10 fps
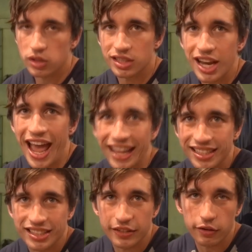what's
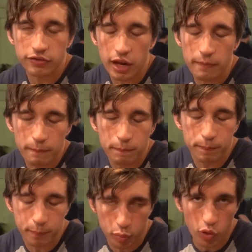next? I've done
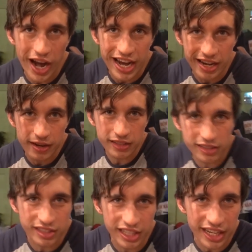brain,
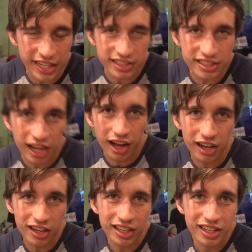dick and
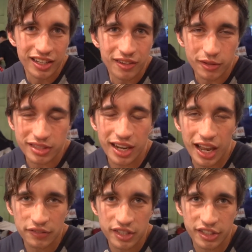tongue. What's there
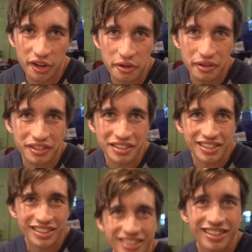left to do? Well,
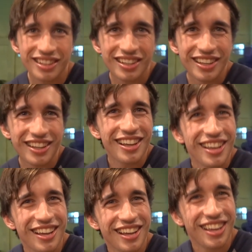I'll tell you what's
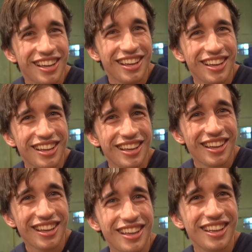next
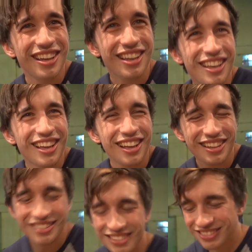in the next clip,
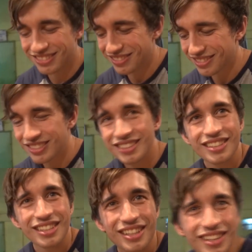which is now.